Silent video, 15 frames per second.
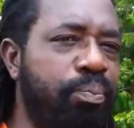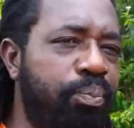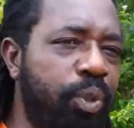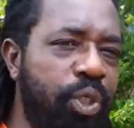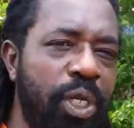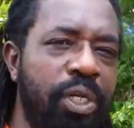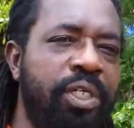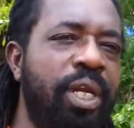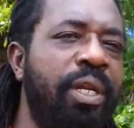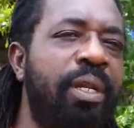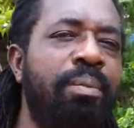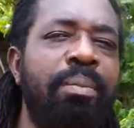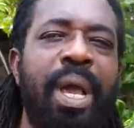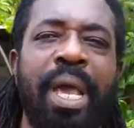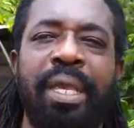children
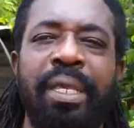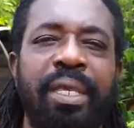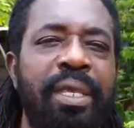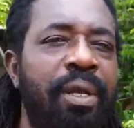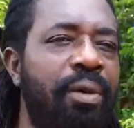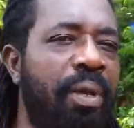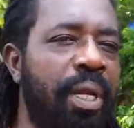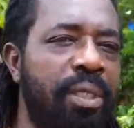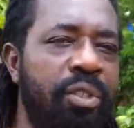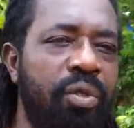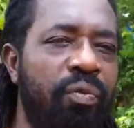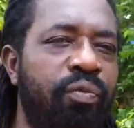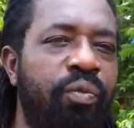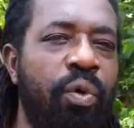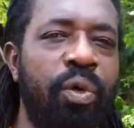in my ear and
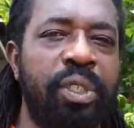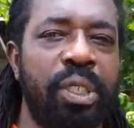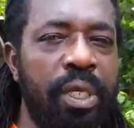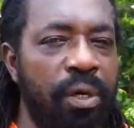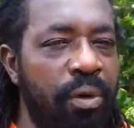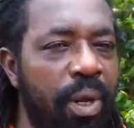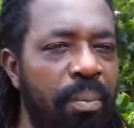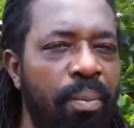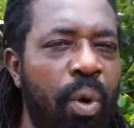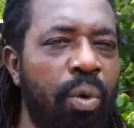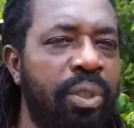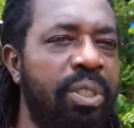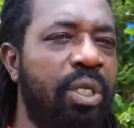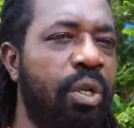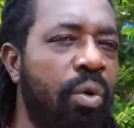so forth, hearing
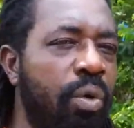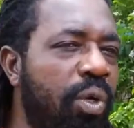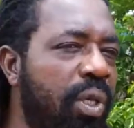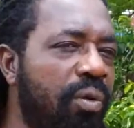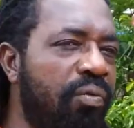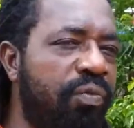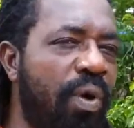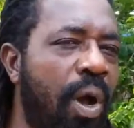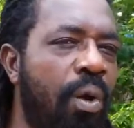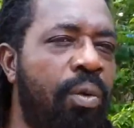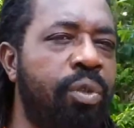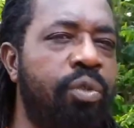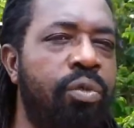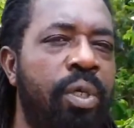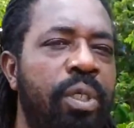about it, looking
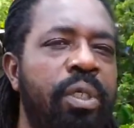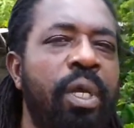forward to it.